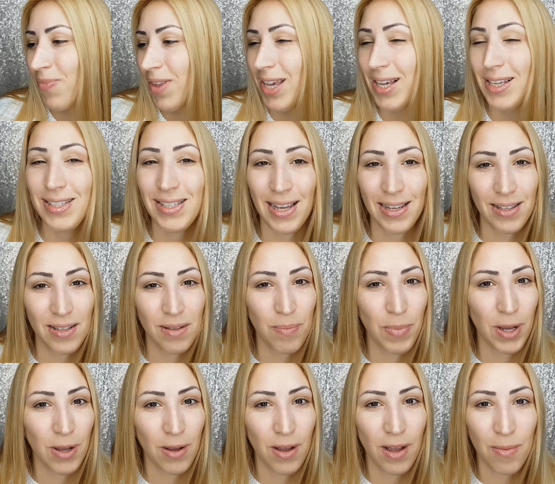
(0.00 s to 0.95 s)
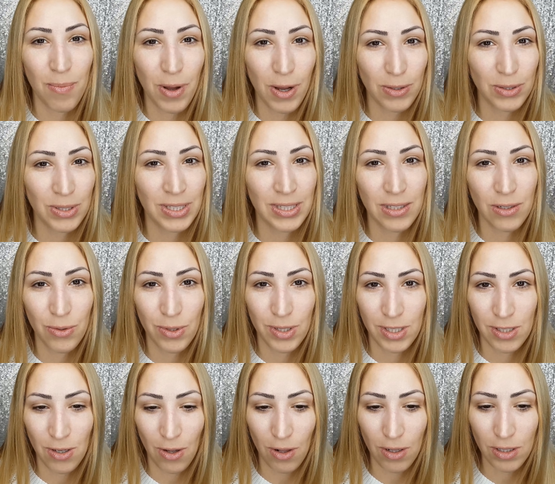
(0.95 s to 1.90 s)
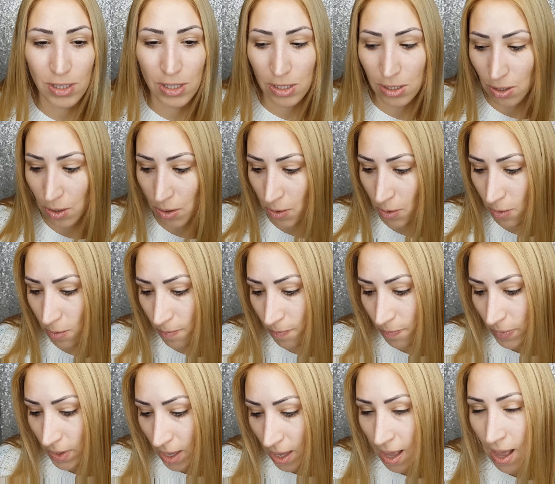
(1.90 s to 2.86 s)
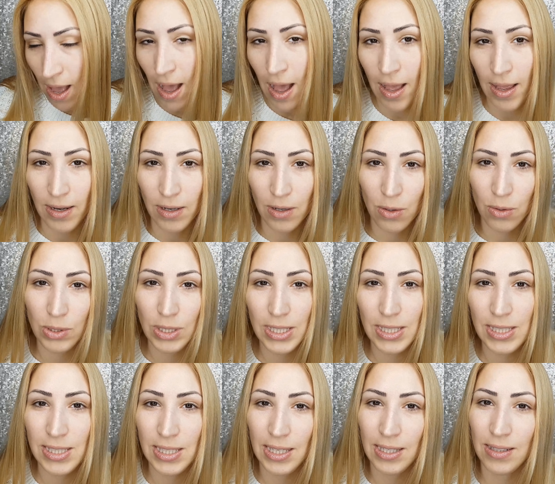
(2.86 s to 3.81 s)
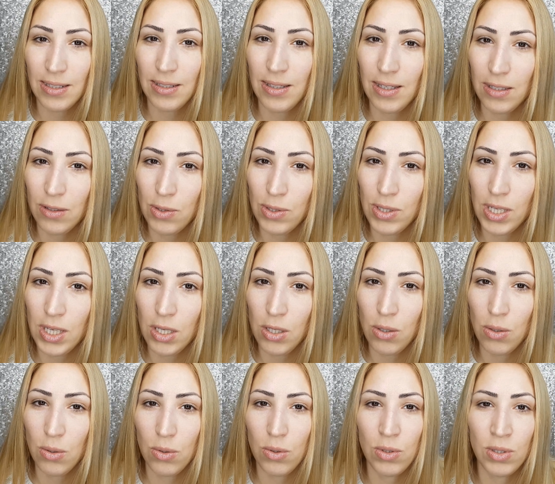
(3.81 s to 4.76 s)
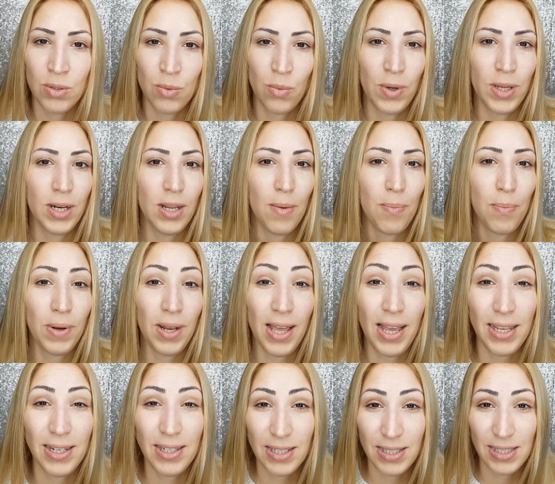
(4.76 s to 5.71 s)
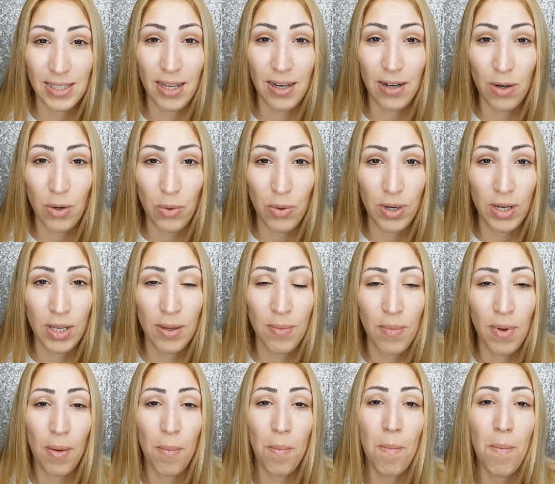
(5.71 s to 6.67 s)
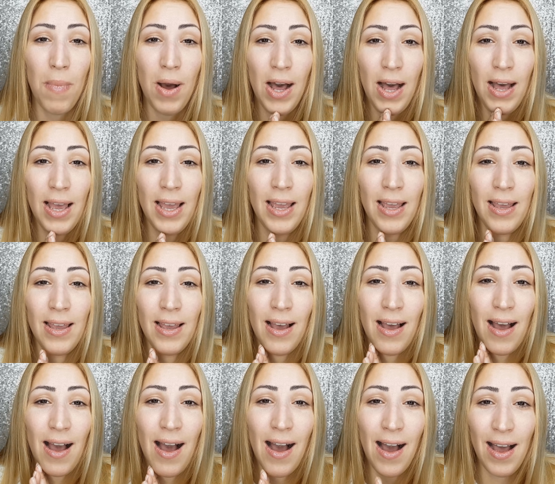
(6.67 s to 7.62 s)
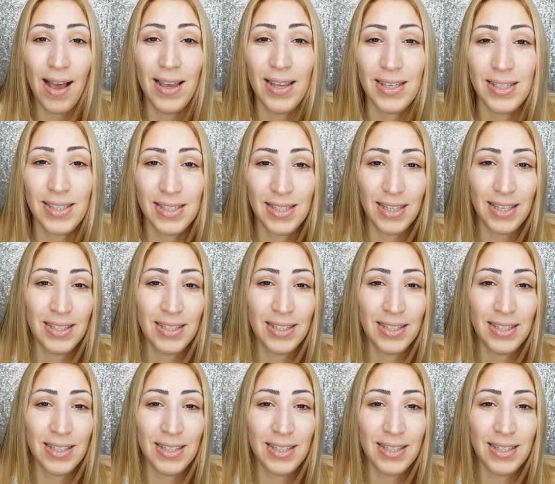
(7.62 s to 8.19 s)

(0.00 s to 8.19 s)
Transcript: excited about the results. So I noticed in the day-to-day use, when I apply this eye cream, my eye